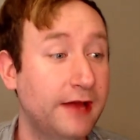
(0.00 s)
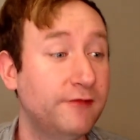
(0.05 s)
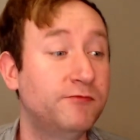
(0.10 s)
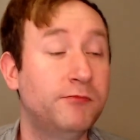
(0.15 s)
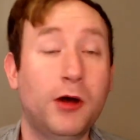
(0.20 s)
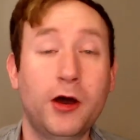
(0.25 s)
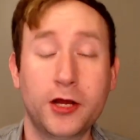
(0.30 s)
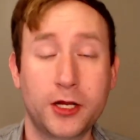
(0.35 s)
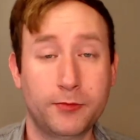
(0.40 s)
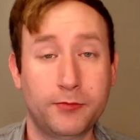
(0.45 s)

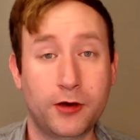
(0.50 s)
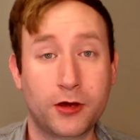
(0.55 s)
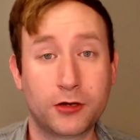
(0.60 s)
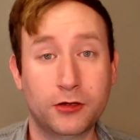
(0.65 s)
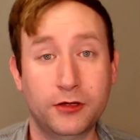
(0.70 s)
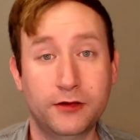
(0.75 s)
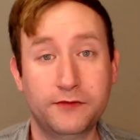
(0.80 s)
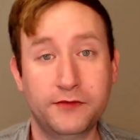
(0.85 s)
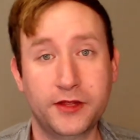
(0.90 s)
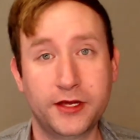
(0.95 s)
bought a bottle
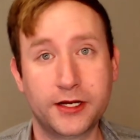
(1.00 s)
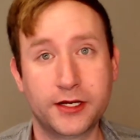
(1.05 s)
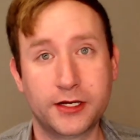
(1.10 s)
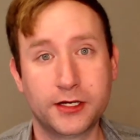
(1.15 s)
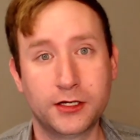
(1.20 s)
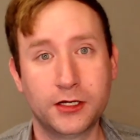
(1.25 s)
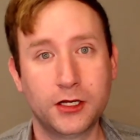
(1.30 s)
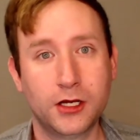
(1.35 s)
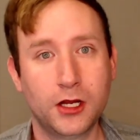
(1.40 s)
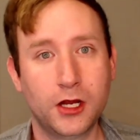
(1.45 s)
of
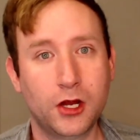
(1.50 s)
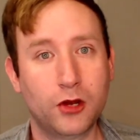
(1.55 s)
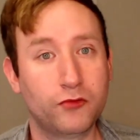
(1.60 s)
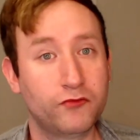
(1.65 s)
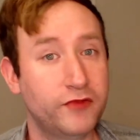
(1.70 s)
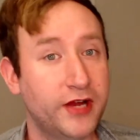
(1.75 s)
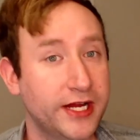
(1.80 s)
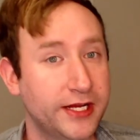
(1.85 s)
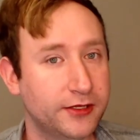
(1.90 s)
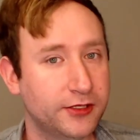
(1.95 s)
their
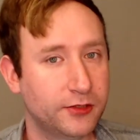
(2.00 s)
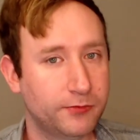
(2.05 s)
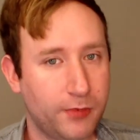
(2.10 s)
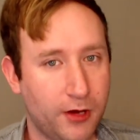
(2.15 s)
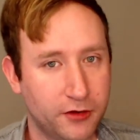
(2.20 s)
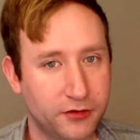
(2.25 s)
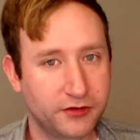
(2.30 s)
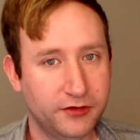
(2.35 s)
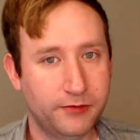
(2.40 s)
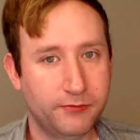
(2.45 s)
regular
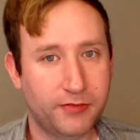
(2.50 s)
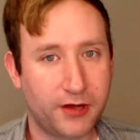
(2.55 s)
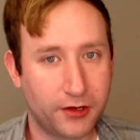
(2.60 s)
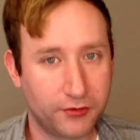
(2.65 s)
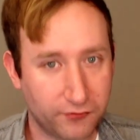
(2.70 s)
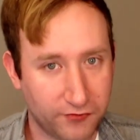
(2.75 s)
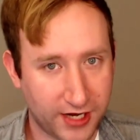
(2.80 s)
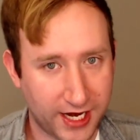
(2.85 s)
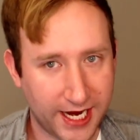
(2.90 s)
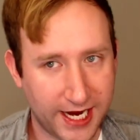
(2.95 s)
bottled and
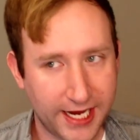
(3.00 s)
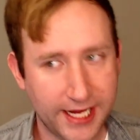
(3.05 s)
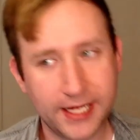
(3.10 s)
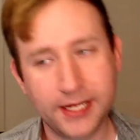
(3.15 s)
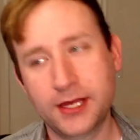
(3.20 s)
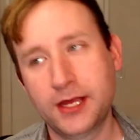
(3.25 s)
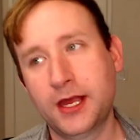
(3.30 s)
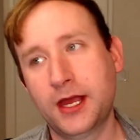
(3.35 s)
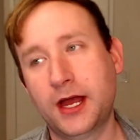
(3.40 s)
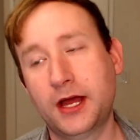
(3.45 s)
bond rye,
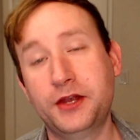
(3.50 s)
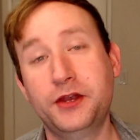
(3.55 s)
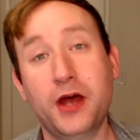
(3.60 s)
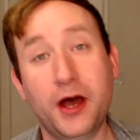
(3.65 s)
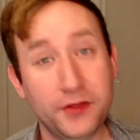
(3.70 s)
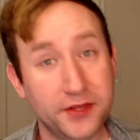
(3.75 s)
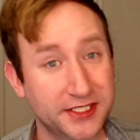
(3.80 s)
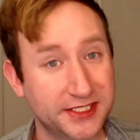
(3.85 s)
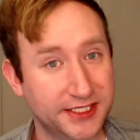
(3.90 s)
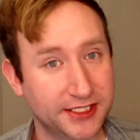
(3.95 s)

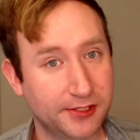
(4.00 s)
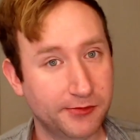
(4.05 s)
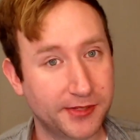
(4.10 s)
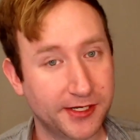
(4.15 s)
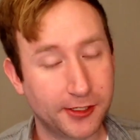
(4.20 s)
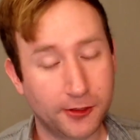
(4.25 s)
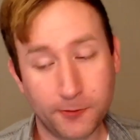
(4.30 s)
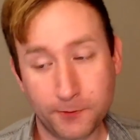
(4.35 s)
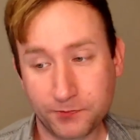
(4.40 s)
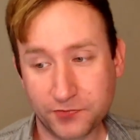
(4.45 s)
not the single
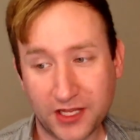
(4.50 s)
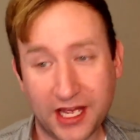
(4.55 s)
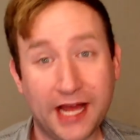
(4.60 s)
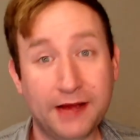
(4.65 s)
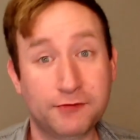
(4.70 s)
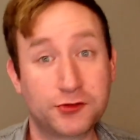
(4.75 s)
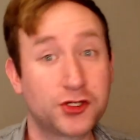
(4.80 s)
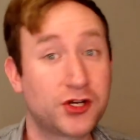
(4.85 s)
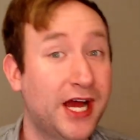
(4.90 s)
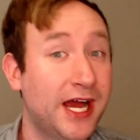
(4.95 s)
barrel. I've
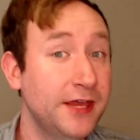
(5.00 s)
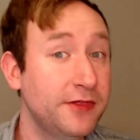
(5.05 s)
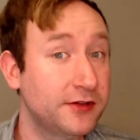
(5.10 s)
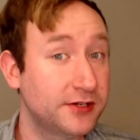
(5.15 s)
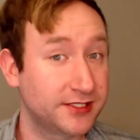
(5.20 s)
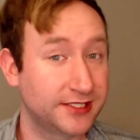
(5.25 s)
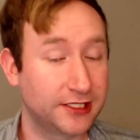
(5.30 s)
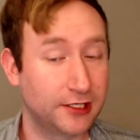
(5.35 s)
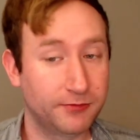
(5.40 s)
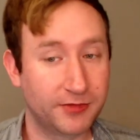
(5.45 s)
tried their
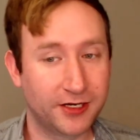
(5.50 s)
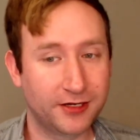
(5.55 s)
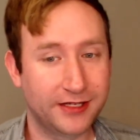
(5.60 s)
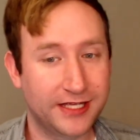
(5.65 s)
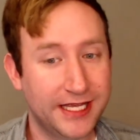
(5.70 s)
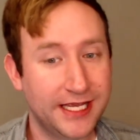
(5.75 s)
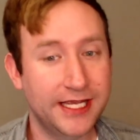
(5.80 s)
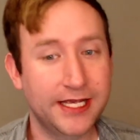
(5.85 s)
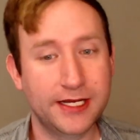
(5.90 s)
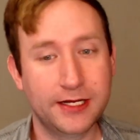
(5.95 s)
single barrel.
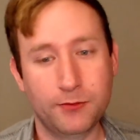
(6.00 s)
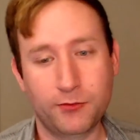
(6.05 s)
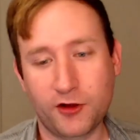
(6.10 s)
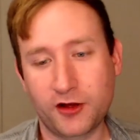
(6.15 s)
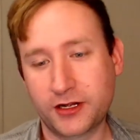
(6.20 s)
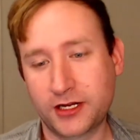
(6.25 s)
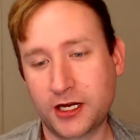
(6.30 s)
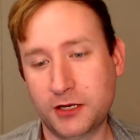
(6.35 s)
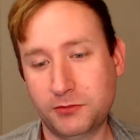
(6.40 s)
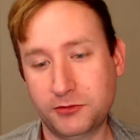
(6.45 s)
Ian brought
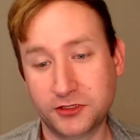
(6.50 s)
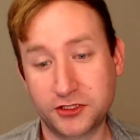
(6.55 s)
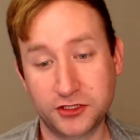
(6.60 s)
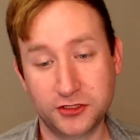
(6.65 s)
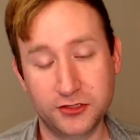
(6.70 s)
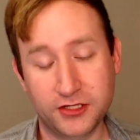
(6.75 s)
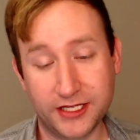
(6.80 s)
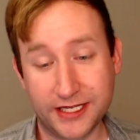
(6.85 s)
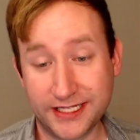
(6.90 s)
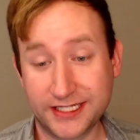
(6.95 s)
a couple to
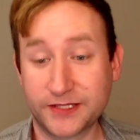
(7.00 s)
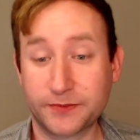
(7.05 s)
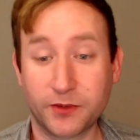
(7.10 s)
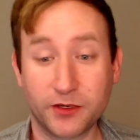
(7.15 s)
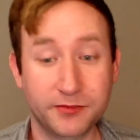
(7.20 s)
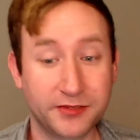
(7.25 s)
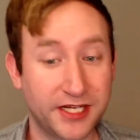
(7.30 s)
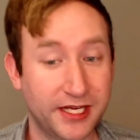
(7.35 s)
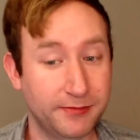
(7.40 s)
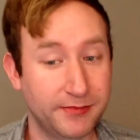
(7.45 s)
the It's
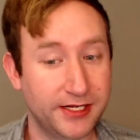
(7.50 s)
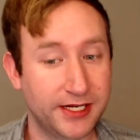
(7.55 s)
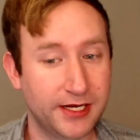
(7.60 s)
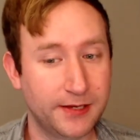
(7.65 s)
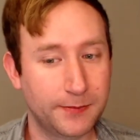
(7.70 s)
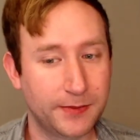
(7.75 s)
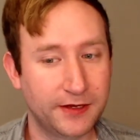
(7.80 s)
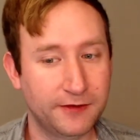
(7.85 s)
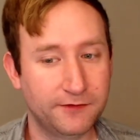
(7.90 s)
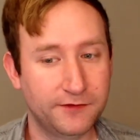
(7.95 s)
Bourbonite meetup
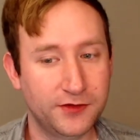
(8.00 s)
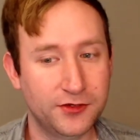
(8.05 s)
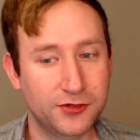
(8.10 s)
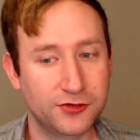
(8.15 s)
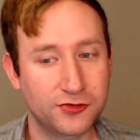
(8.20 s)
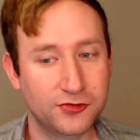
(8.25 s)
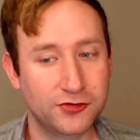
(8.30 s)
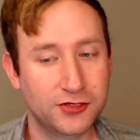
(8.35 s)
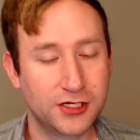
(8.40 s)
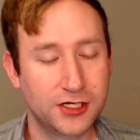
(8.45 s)
a
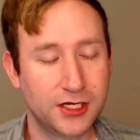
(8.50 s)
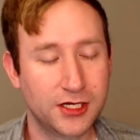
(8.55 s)
few